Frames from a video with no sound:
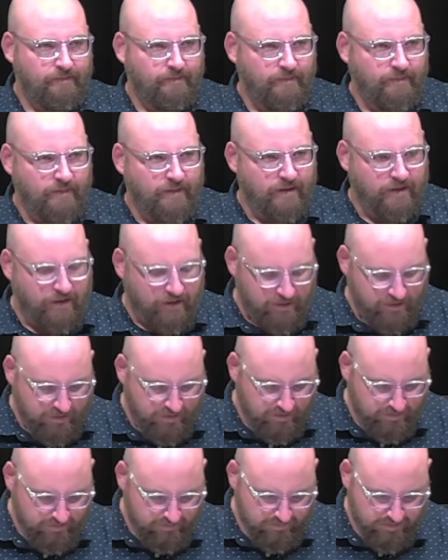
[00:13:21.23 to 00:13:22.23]
There
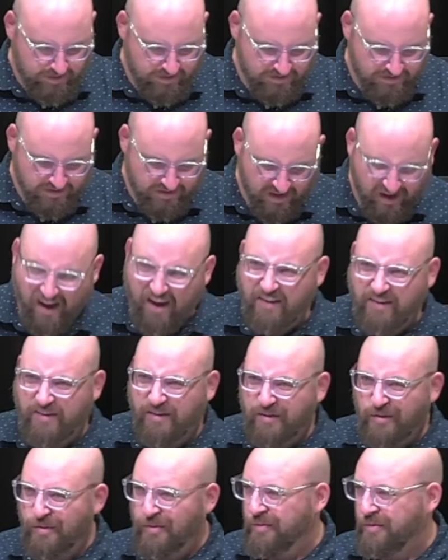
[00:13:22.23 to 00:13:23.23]
is none
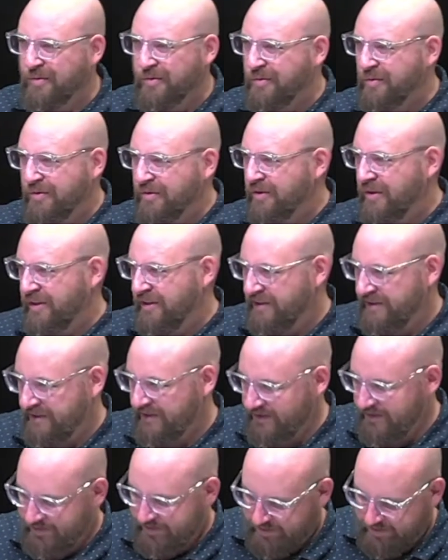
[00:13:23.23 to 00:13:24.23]
who do good.
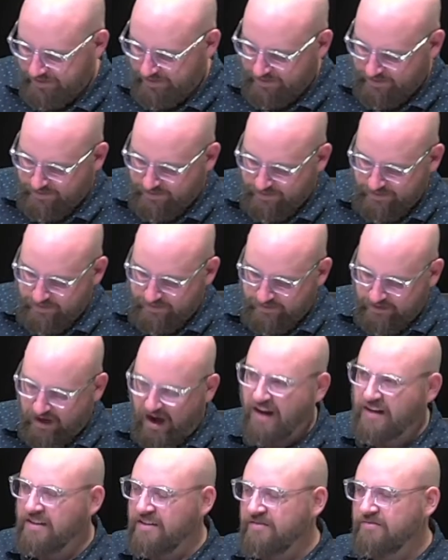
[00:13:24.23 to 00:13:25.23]

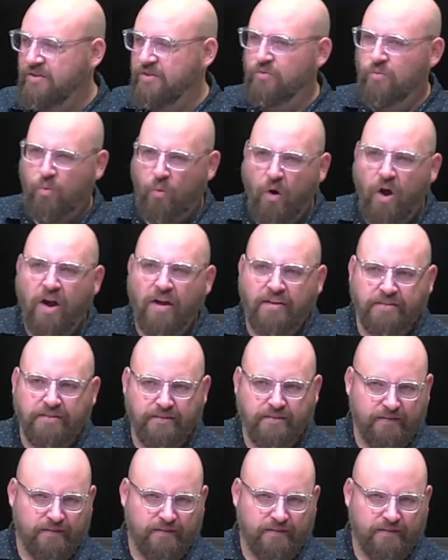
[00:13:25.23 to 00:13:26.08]
Not even one.